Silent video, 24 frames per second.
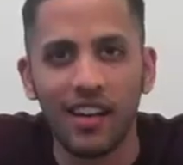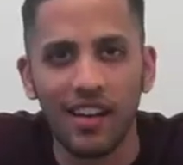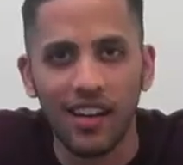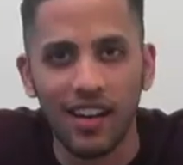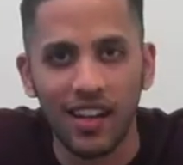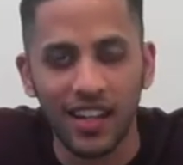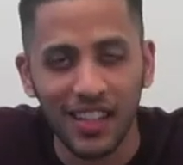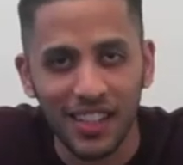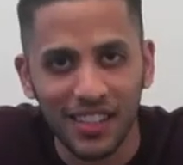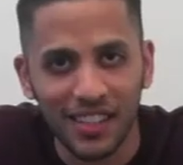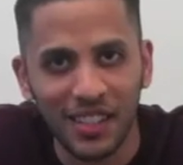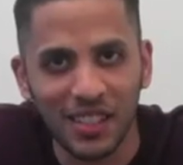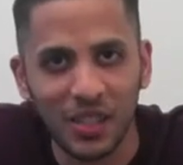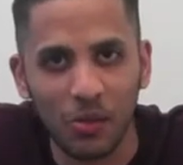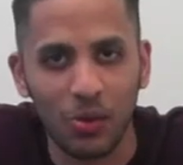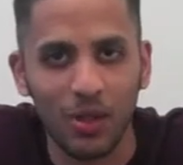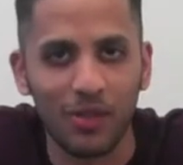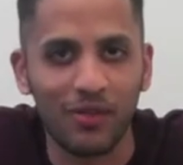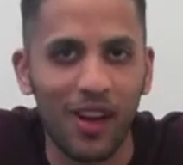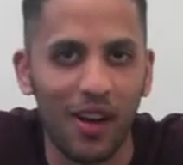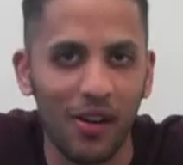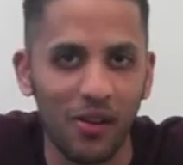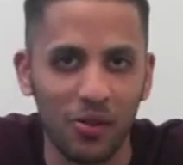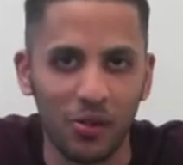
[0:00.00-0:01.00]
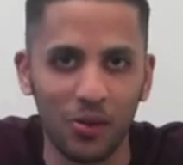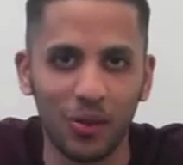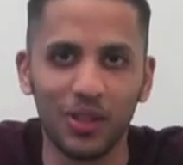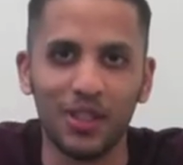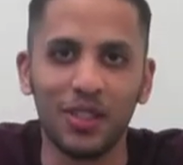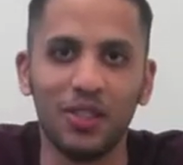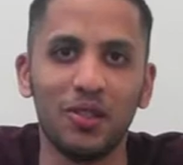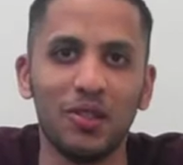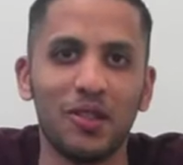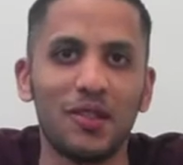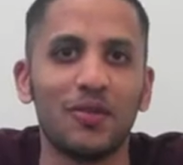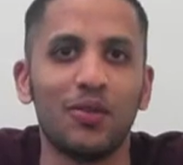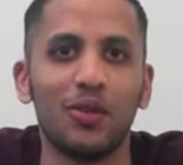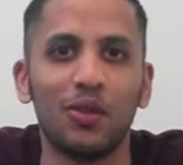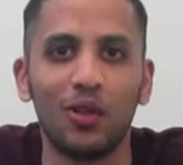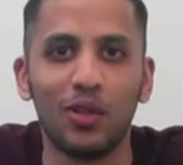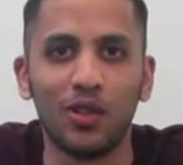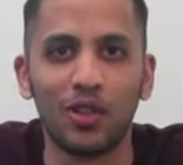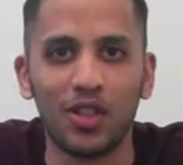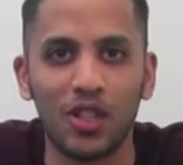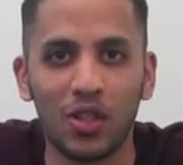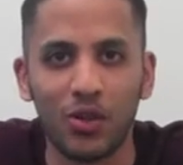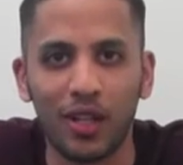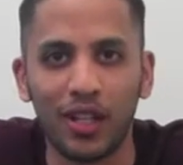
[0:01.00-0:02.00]
Another thing that we found really useful
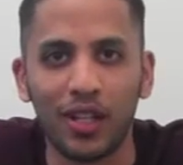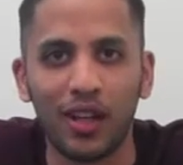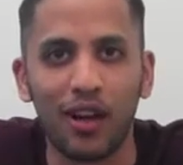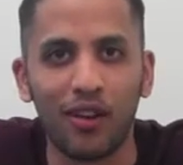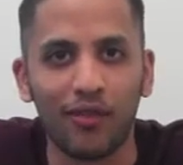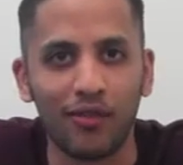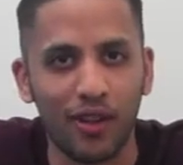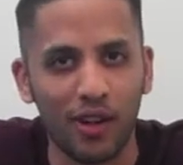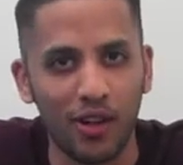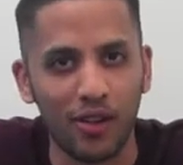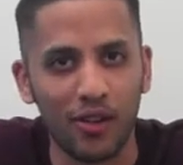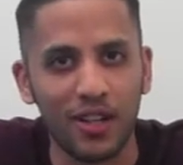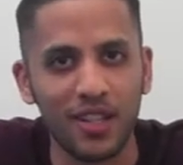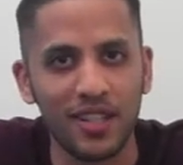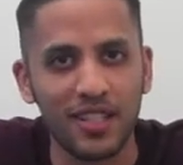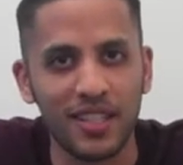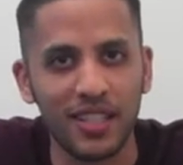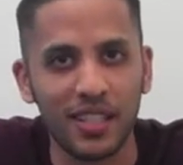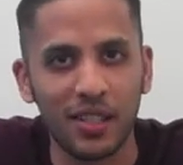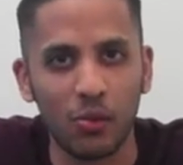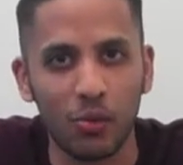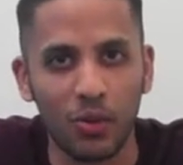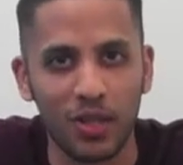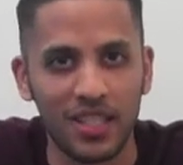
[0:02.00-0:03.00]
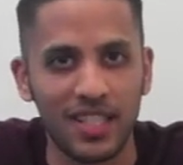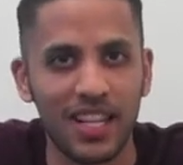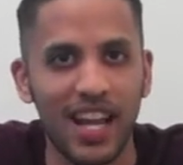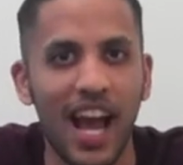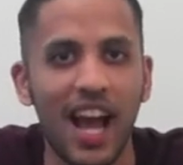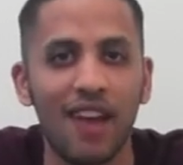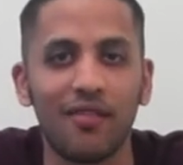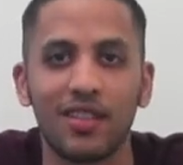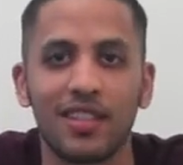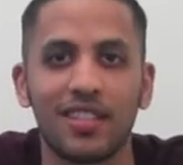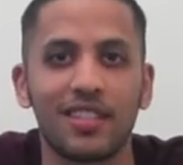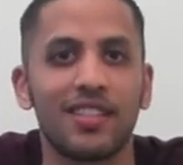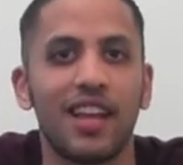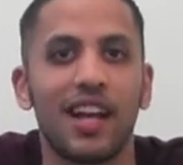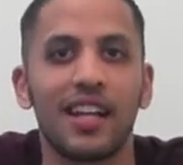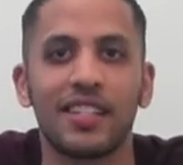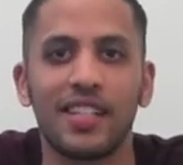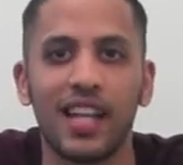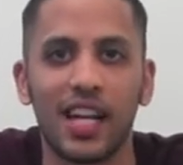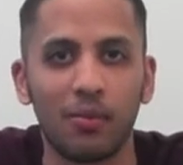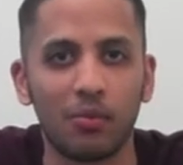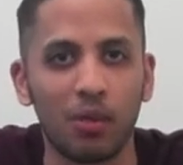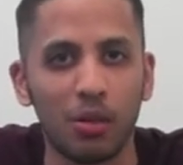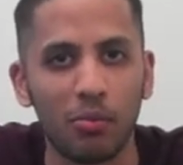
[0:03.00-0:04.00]
during our fundraising was to have a slide
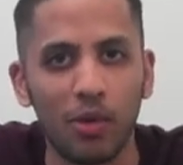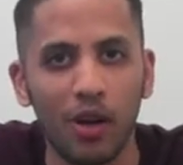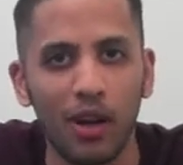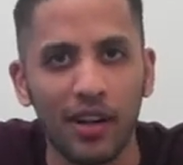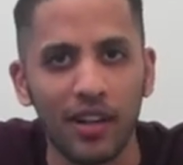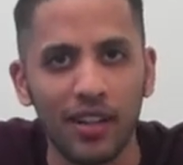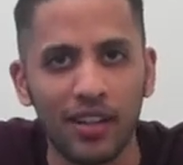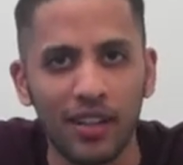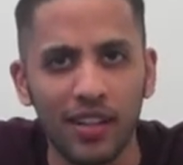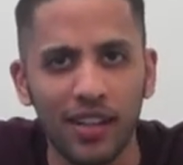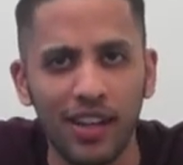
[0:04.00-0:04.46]
deck prepared.